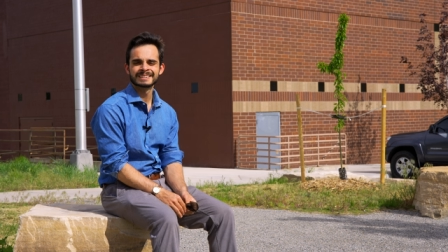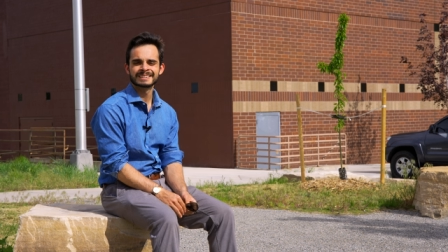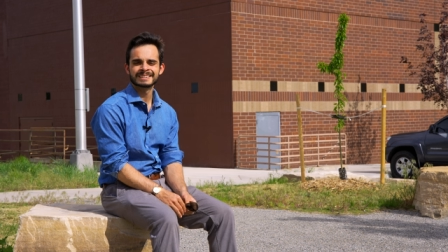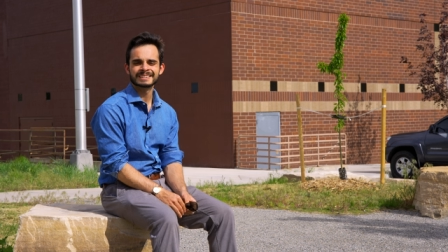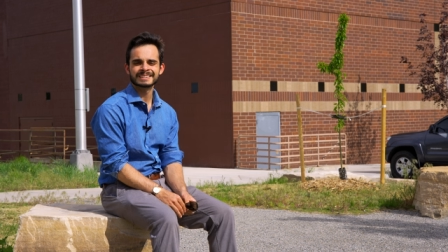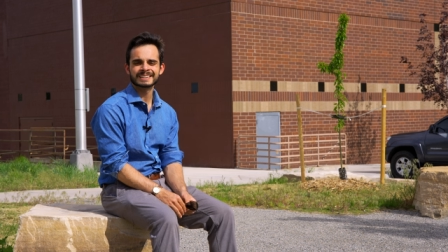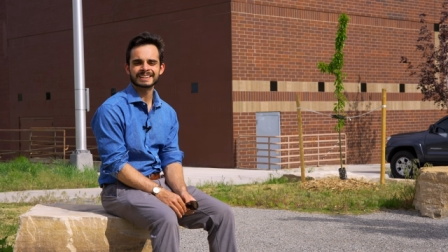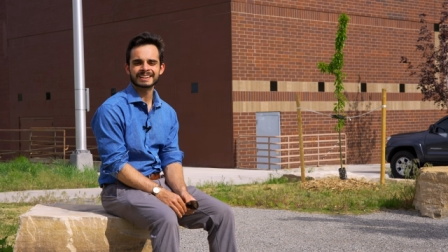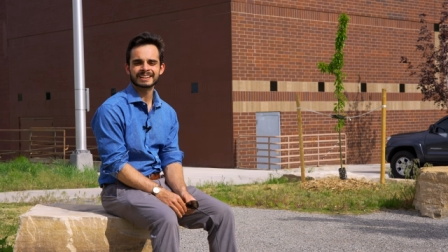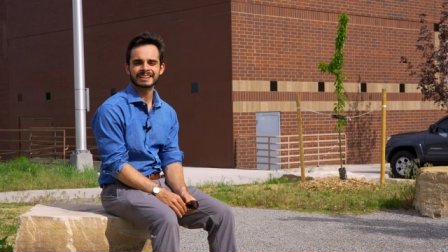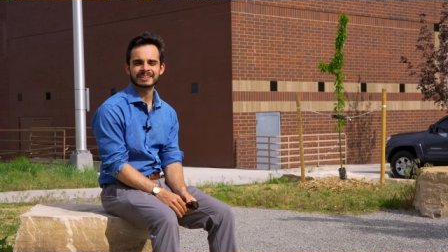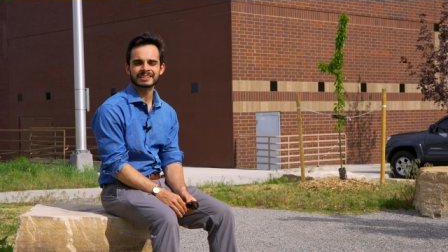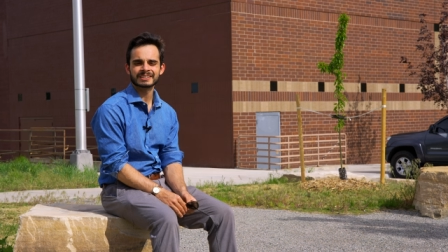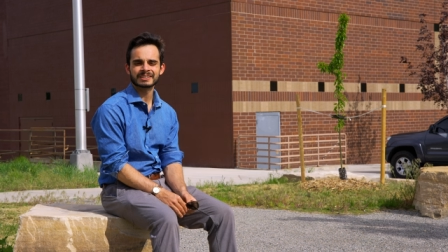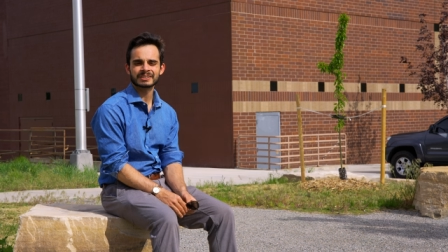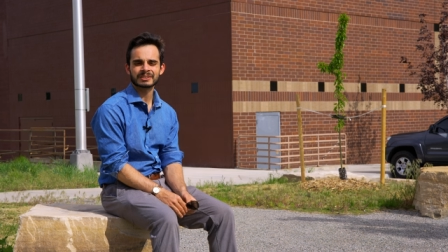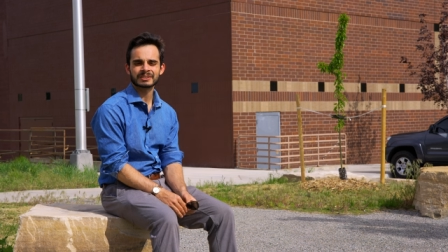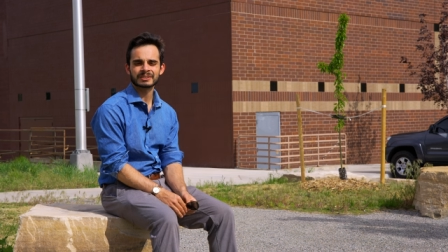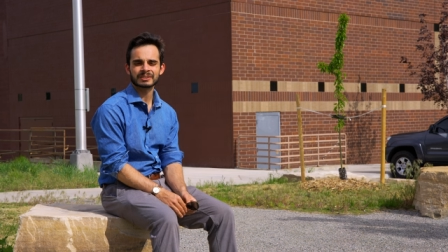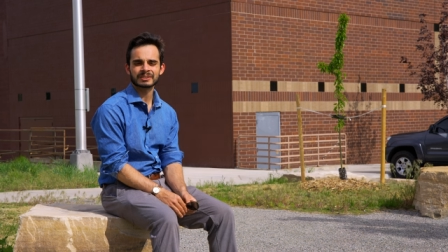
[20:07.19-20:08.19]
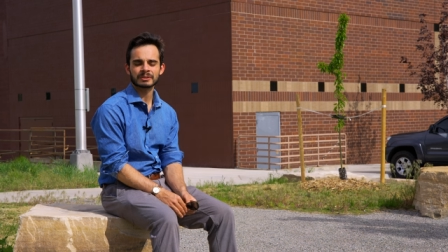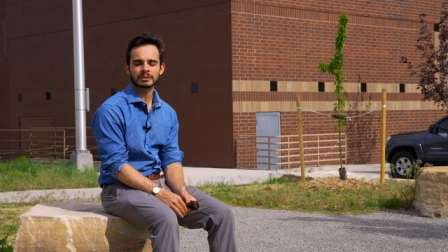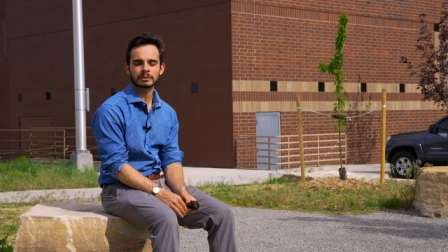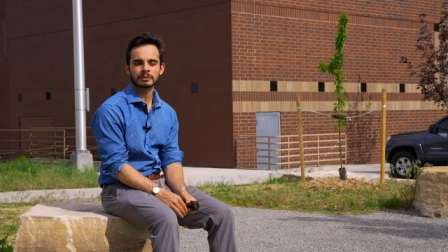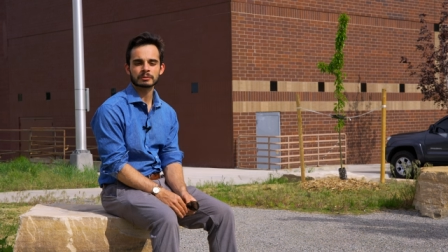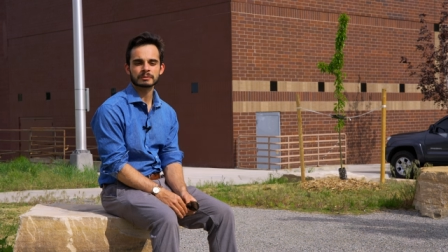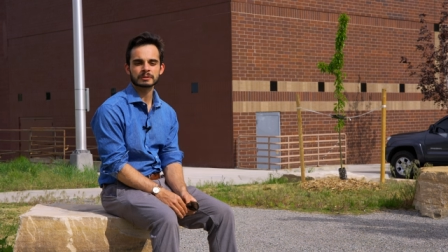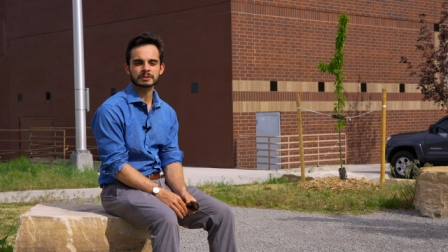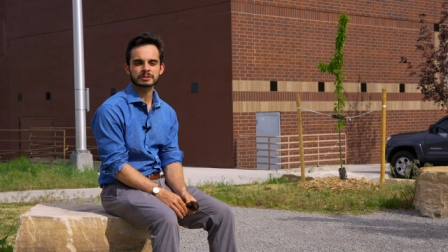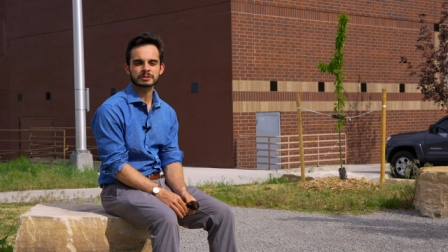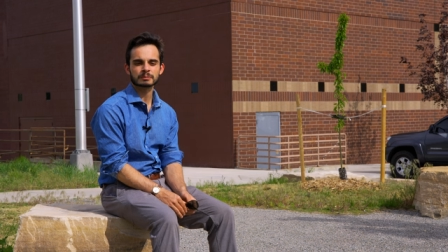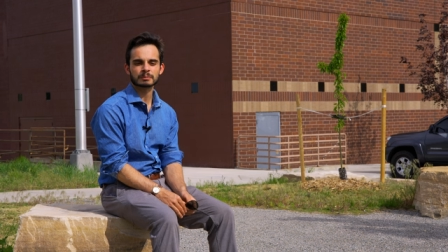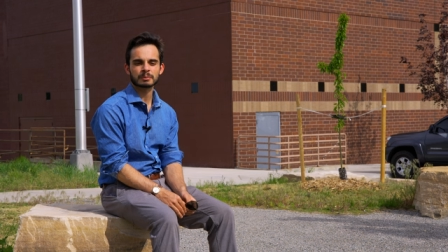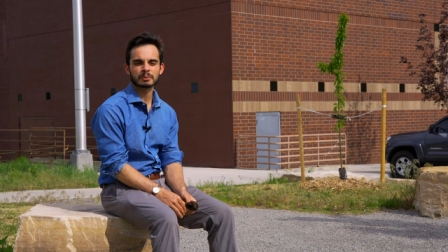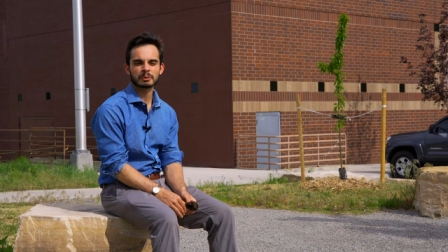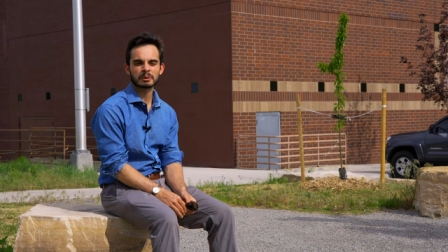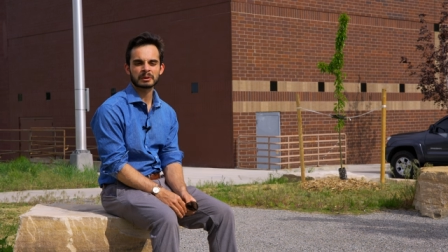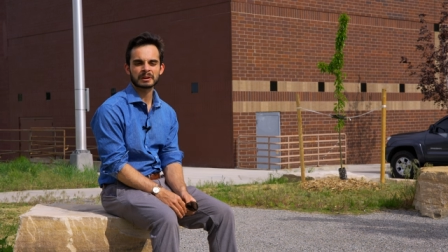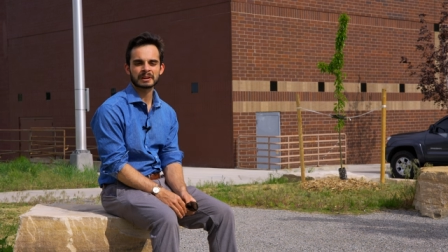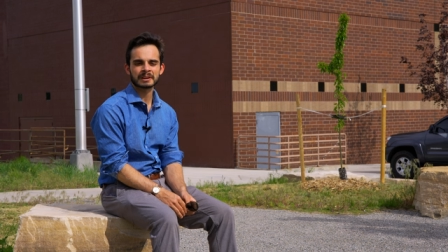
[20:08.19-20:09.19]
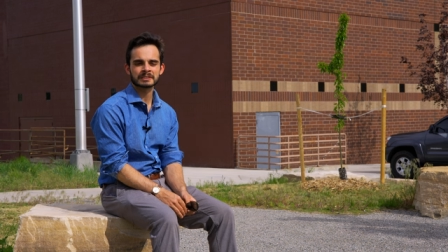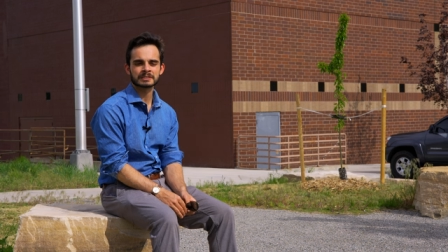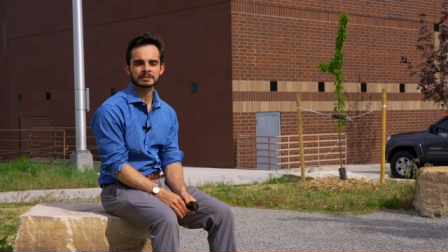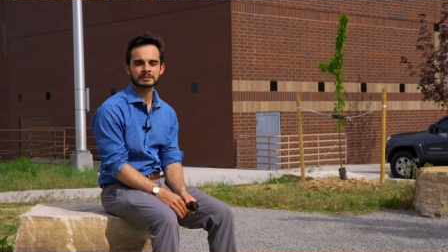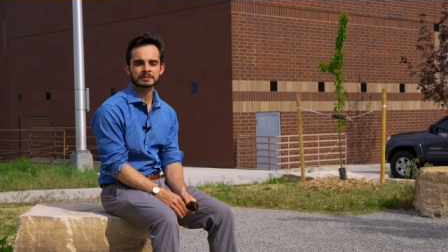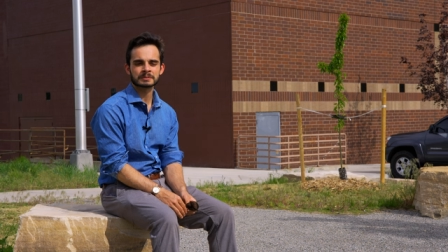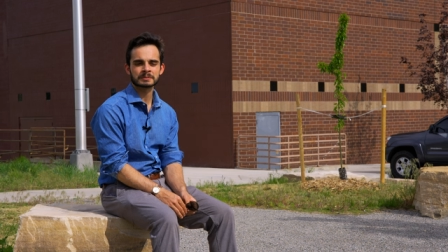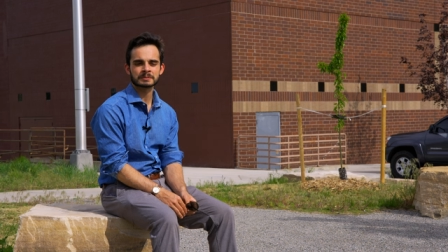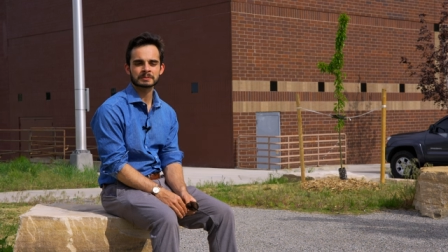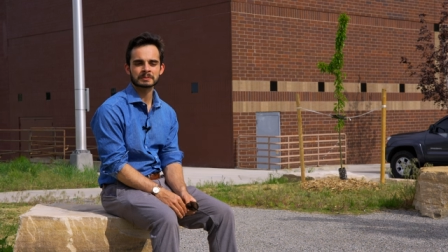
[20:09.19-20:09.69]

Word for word: Again, uh, all of your support has